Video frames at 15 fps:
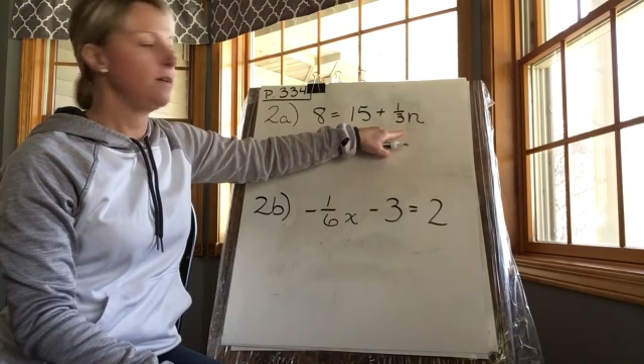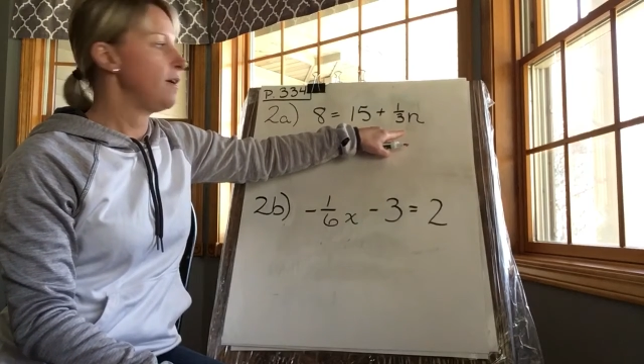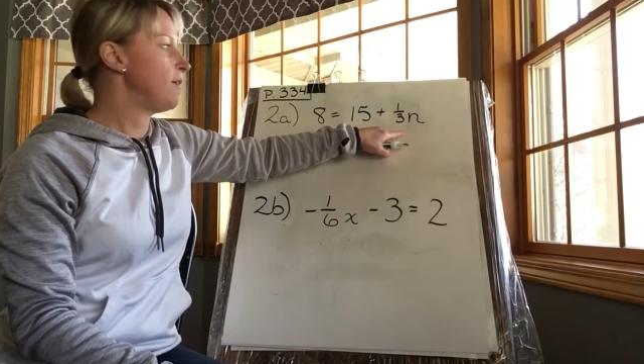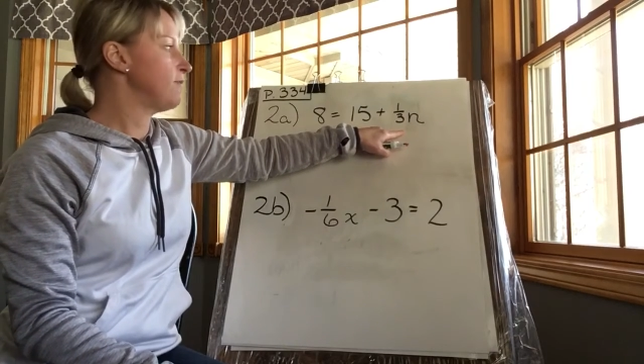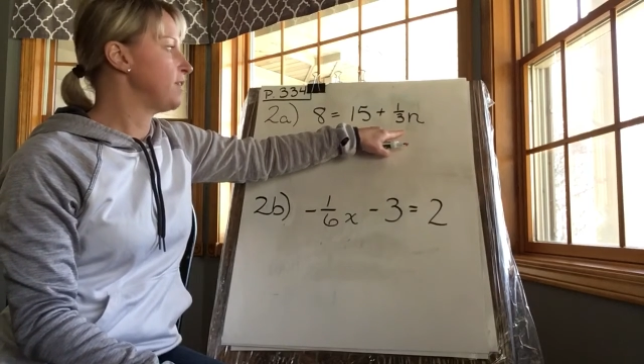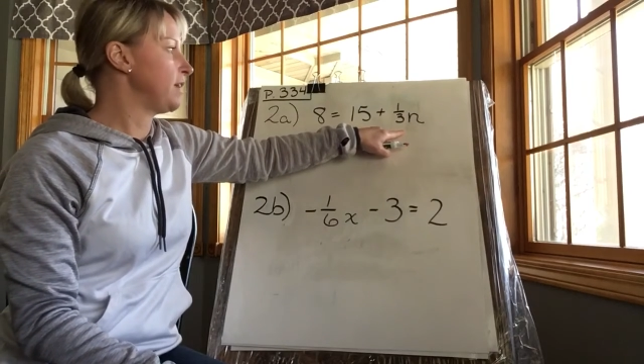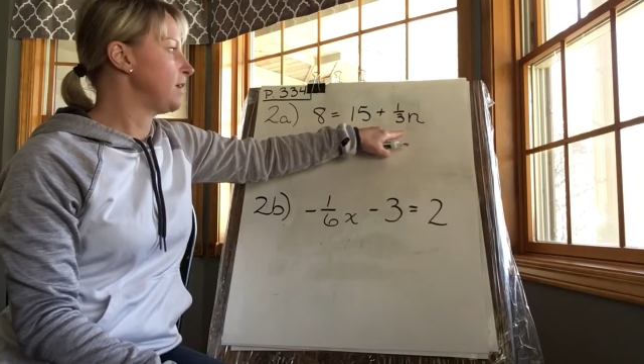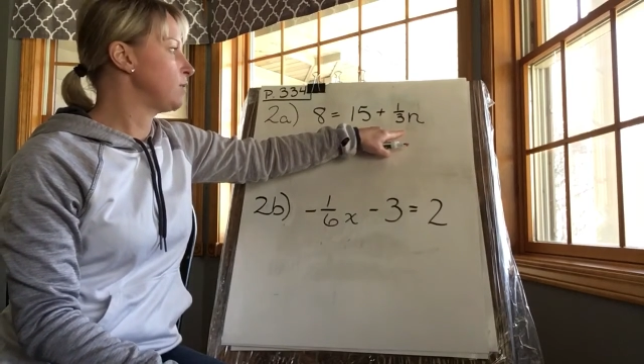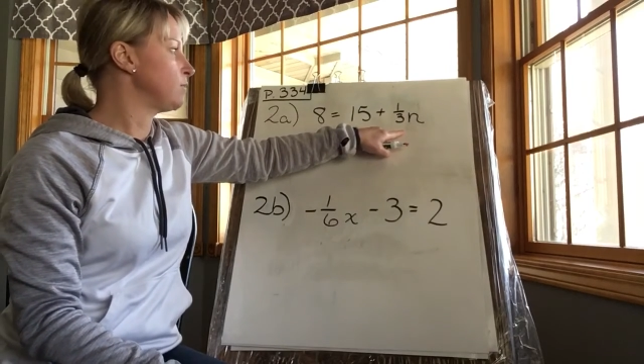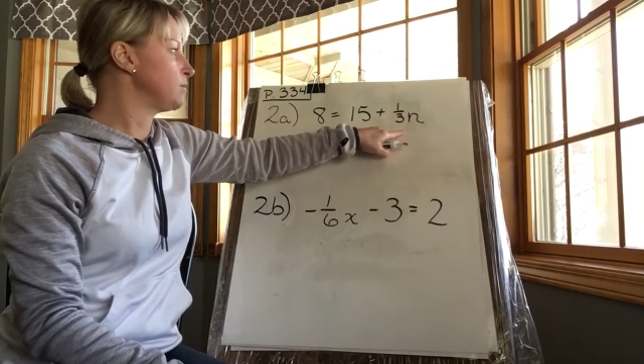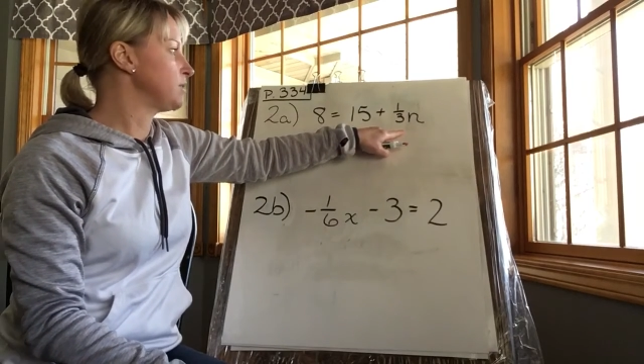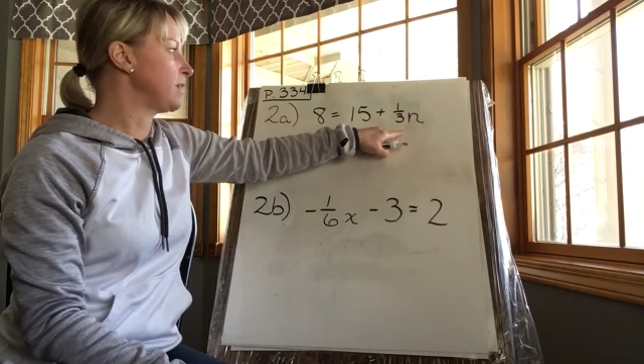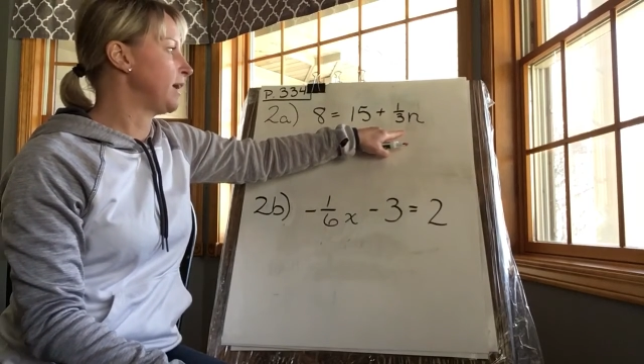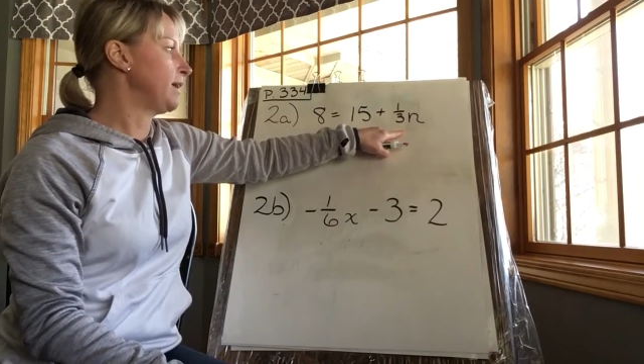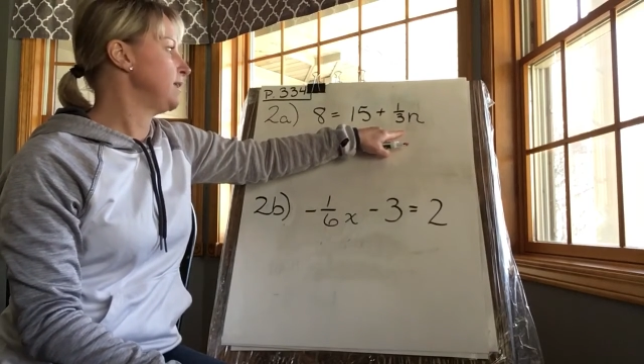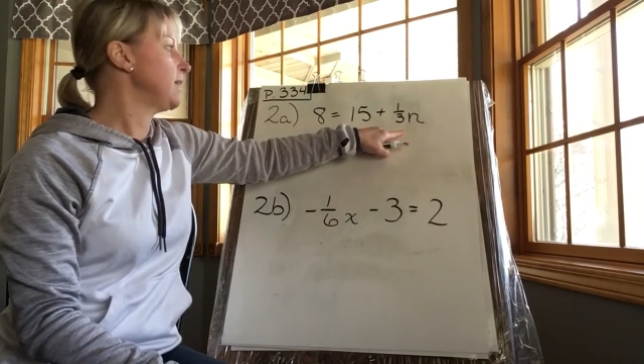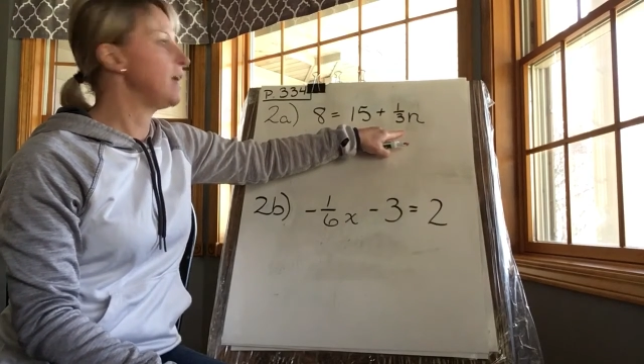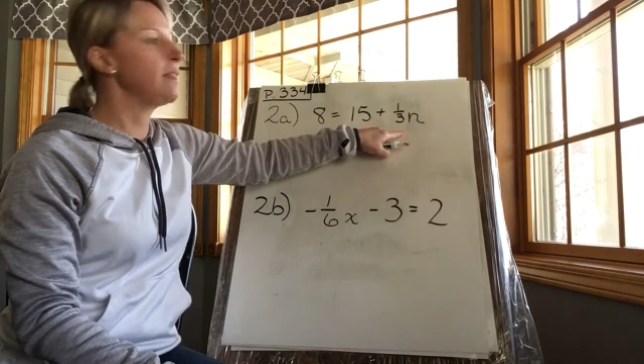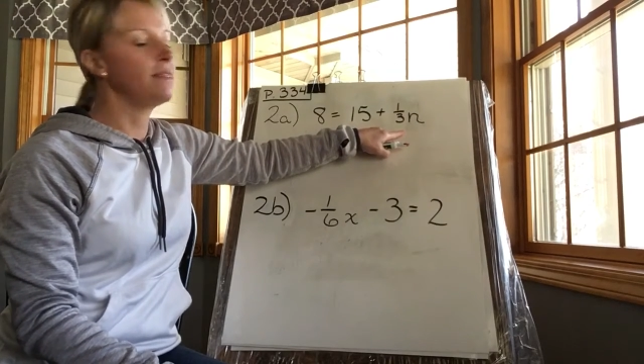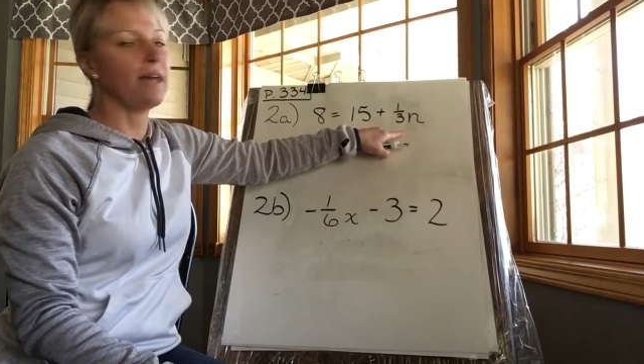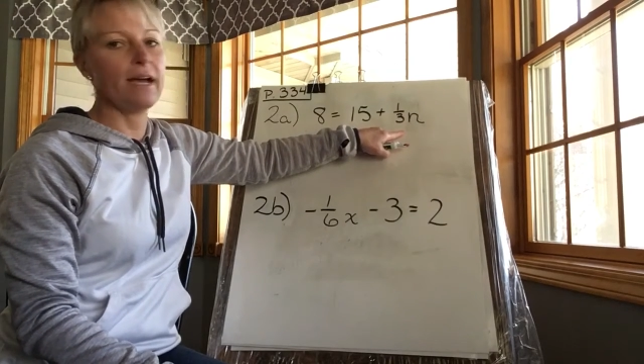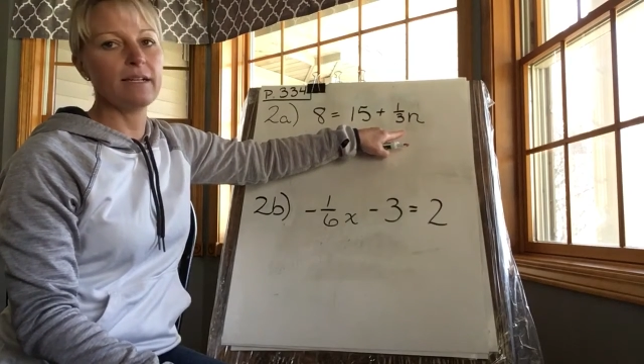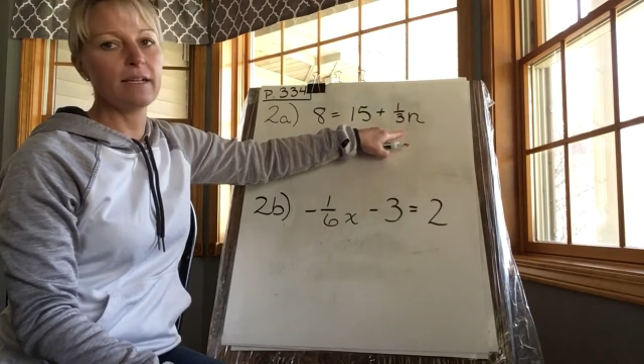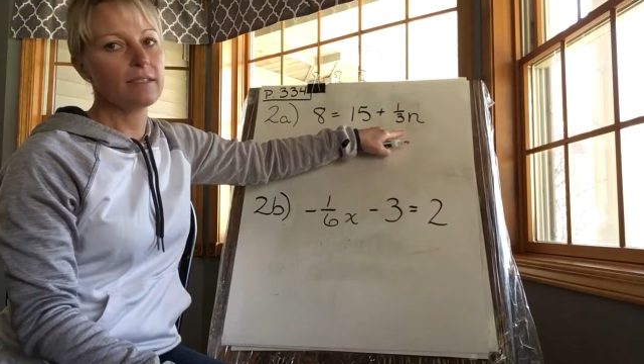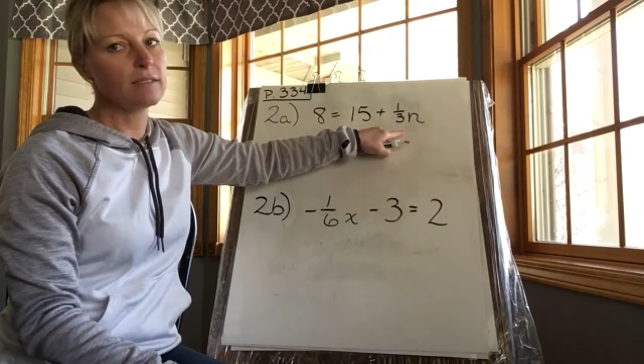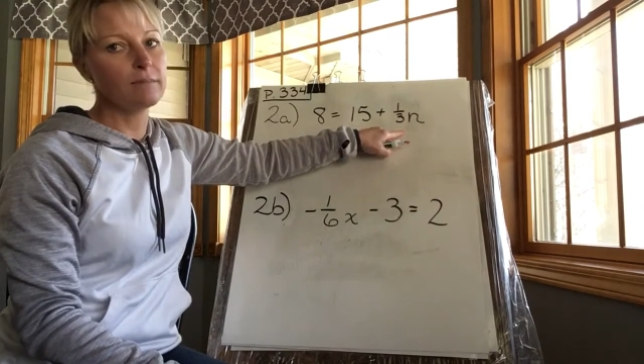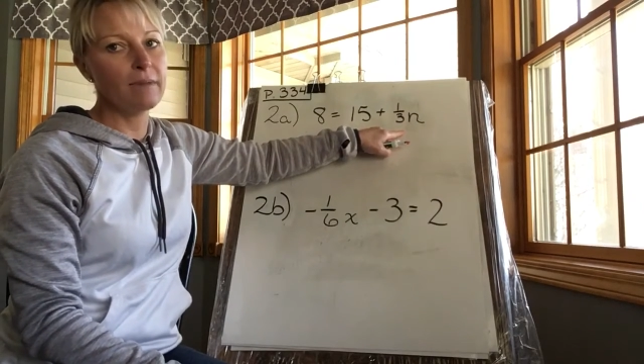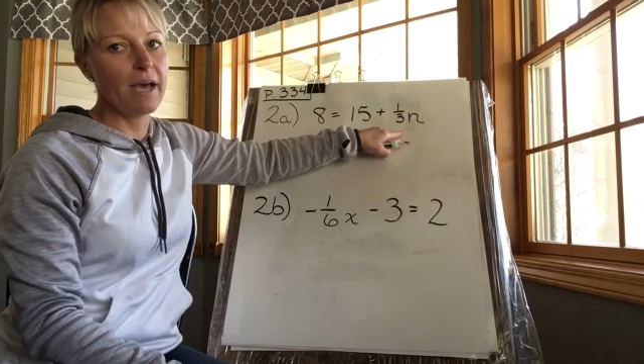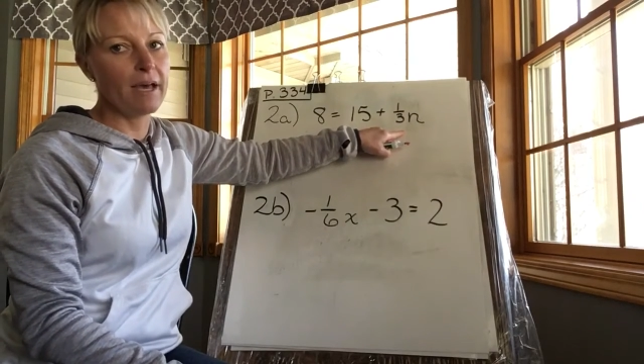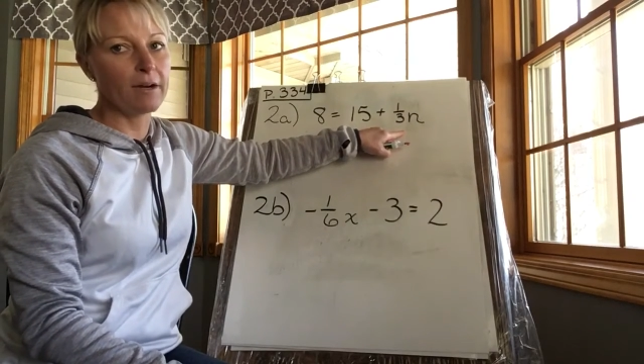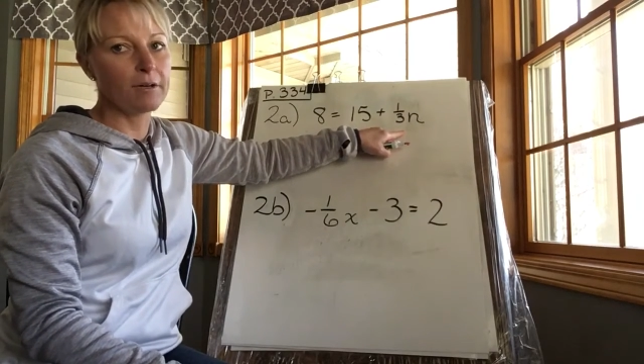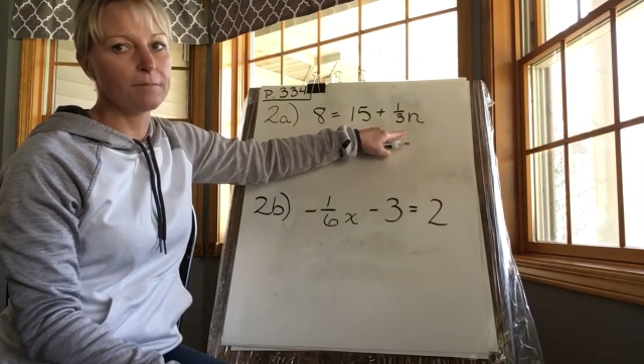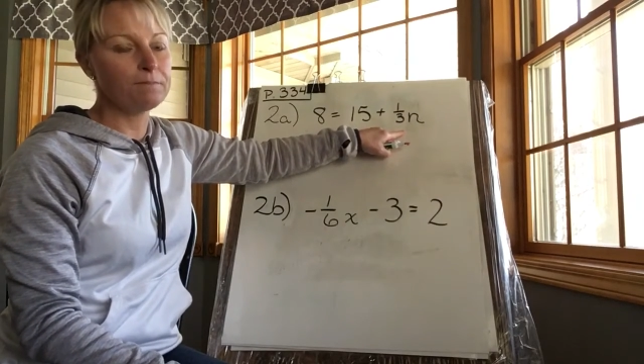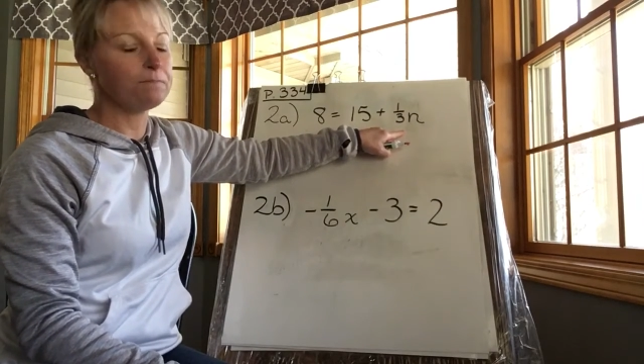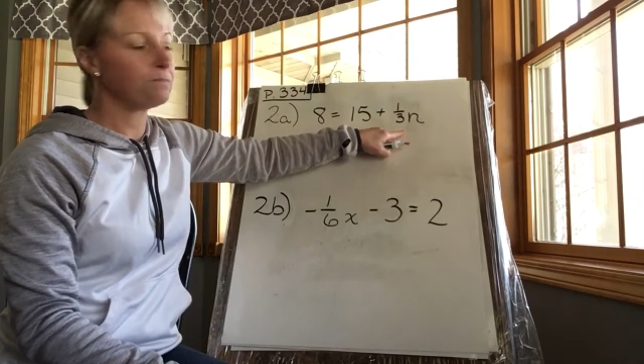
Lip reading: of the equal sign. That doesn't matter.